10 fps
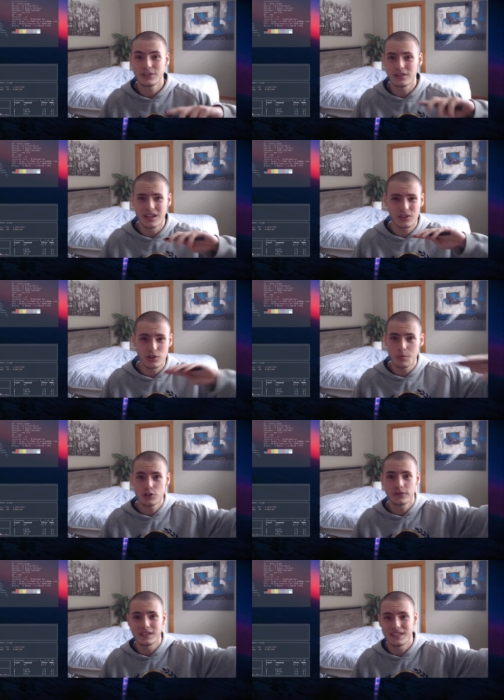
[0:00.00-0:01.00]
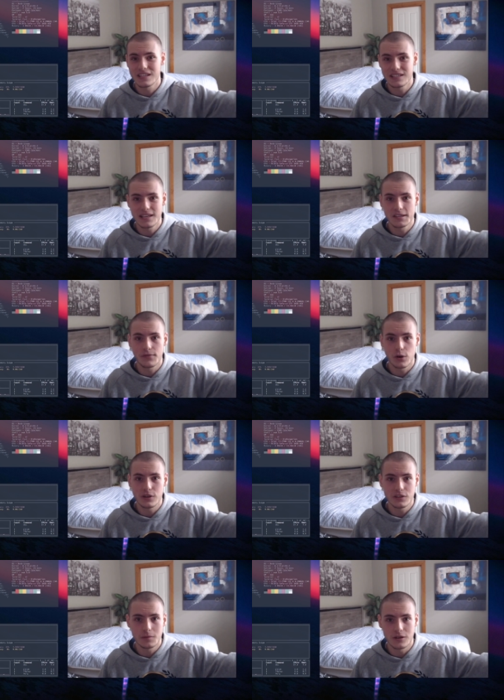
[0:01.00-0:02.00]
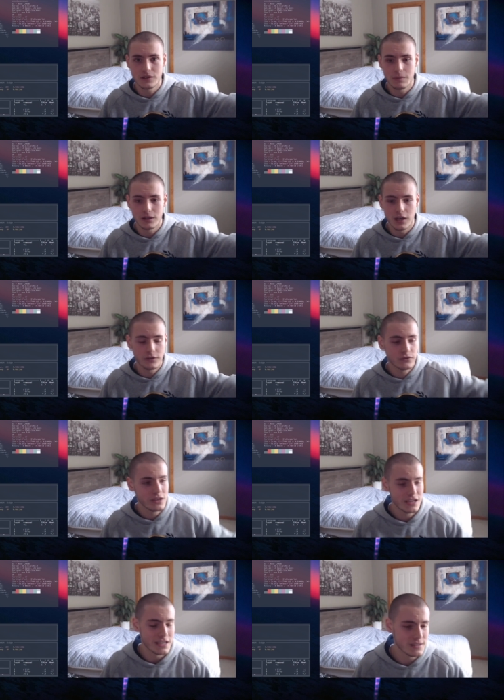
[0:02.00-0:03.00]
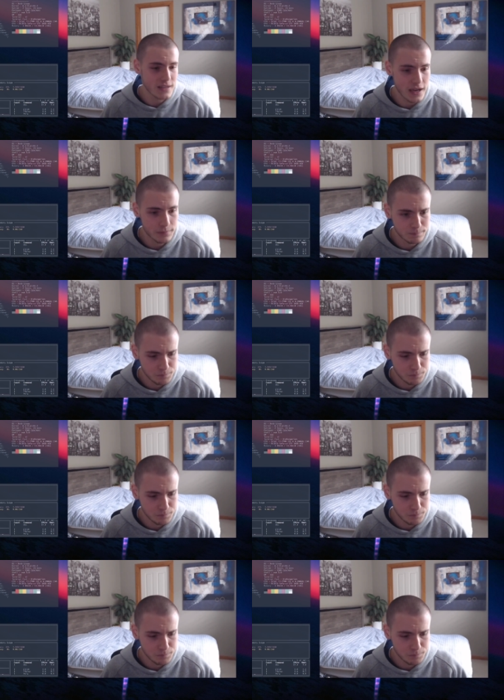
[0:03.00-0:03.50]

to like so much of the success I've already experienced in my life is that